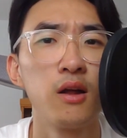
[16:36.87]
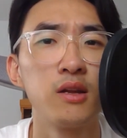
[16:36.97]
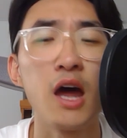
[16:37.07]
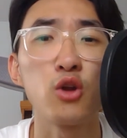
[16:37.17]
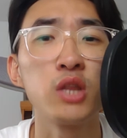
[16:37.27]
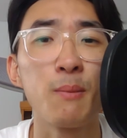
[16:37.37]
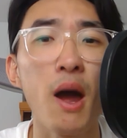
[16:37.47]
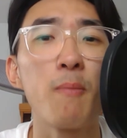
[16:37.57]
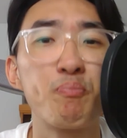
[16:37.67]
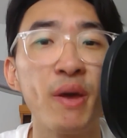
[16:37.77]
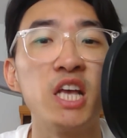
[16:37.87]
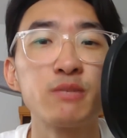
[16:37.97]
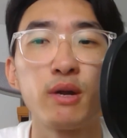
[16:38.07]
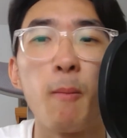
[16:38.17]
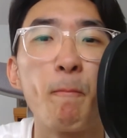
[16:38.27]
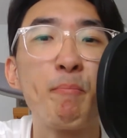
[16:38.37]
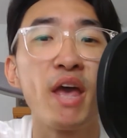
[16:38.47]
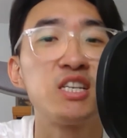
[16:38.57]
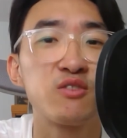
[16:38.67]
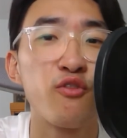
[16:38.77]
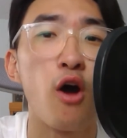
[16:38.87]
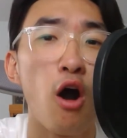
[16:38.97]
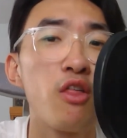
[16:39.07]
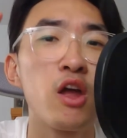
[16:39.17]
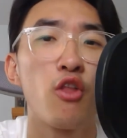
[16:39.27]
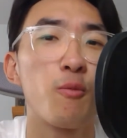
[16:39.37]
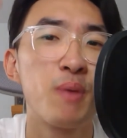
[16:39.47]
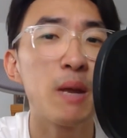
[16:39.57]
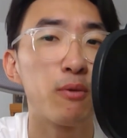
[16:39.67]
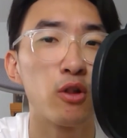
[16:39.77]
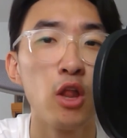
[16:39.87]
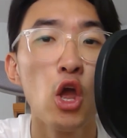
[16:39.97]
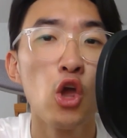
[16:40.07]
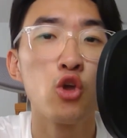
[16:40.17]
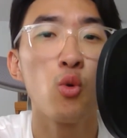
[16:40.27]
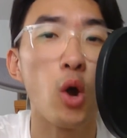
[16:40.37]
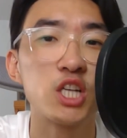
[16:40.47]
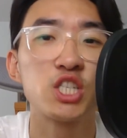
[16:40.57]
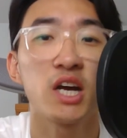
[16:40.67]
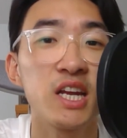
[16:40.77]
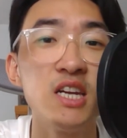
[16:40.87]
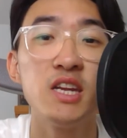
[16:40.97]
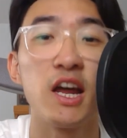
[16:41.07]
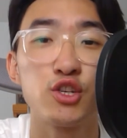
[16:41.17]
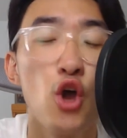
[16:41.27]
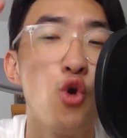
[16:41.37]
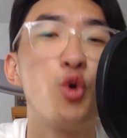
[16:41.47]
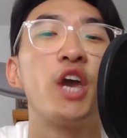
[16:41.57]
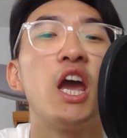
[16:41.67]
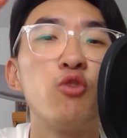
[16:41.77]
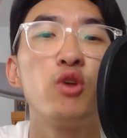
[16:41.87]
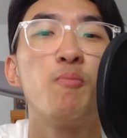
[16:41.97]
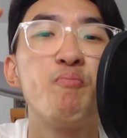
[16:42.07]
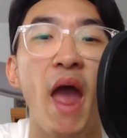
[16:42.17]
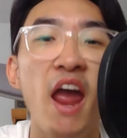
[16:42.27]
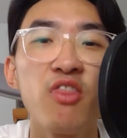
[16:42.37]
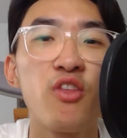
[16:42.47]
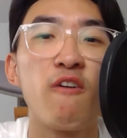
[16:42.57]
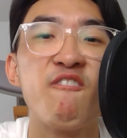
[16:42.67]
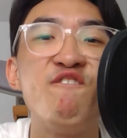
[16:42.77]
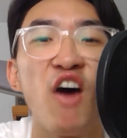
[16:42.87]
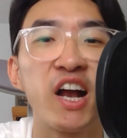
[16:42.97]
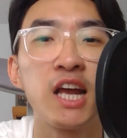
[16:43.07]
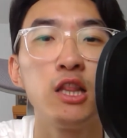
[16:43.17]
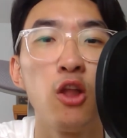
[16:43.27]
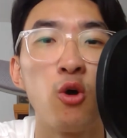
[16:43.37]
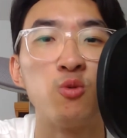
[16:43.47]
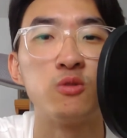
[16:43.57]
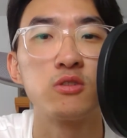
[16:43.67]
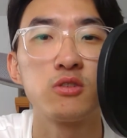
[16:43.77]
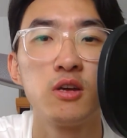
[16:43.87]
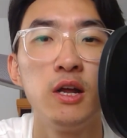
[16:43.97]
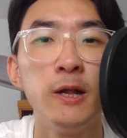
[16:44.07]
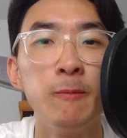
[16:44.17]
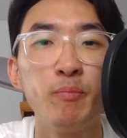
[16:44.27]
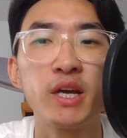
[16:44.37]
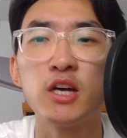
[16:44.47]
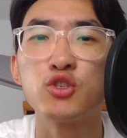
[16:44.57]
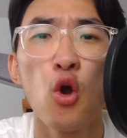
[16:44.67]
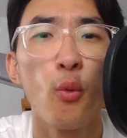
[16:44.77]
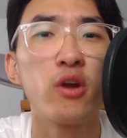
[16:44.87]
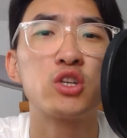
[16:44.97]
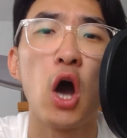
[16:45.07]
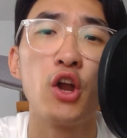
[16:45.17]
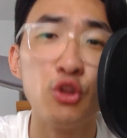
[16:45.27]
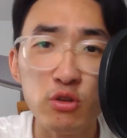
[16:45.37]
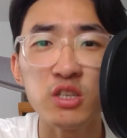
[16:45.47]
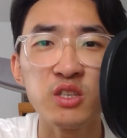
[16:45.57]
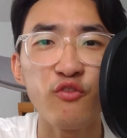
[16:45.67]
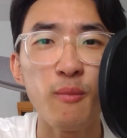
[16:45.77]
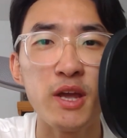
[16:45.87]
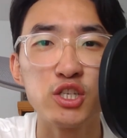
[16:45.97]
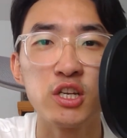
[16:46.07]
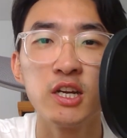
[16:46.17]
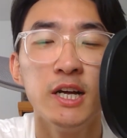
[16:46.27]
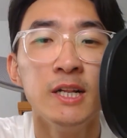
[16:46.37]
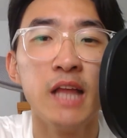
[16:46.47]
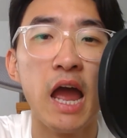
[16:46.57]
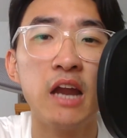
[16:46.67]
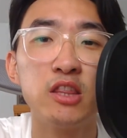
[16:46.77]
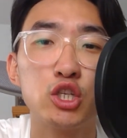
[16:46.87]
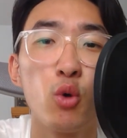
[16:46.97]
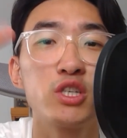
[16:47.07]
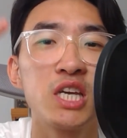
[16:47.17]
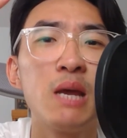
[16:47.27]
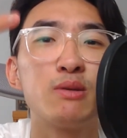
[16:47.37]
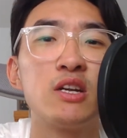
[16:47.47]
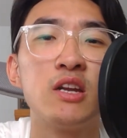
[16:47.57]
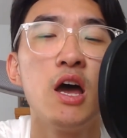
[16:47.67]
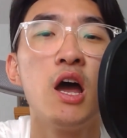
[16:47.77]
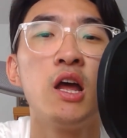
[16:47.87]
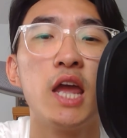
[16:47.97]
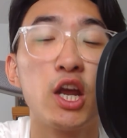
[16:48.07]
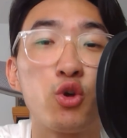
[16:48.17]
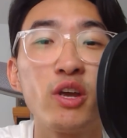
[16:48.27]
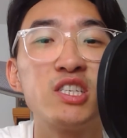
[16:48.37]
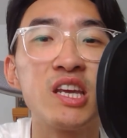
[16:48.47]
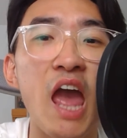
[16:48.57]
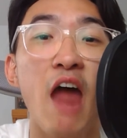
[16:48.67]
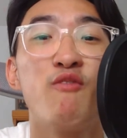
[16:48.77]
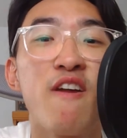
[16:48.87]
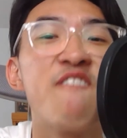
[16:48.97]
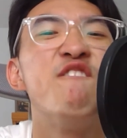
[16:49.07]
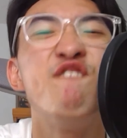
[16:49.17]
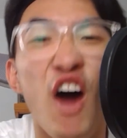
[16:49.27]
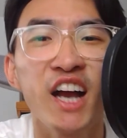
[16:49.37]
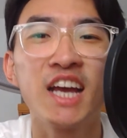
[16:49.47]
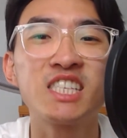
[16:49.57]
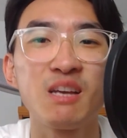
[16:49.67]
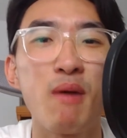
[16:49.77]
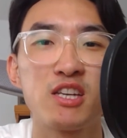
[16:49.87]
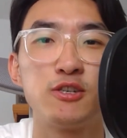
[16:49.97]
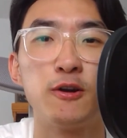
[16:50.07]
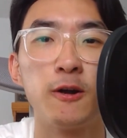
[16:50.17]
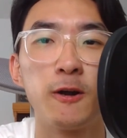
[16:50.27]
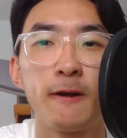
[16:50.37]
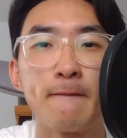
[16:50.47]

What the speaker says: not only am I pissed, but I'm pissed for all the other people who are stuck in debt, who can't repay their fucking loans. Because we are taught useless information, and the tuition keeps on increasing every fucking semester.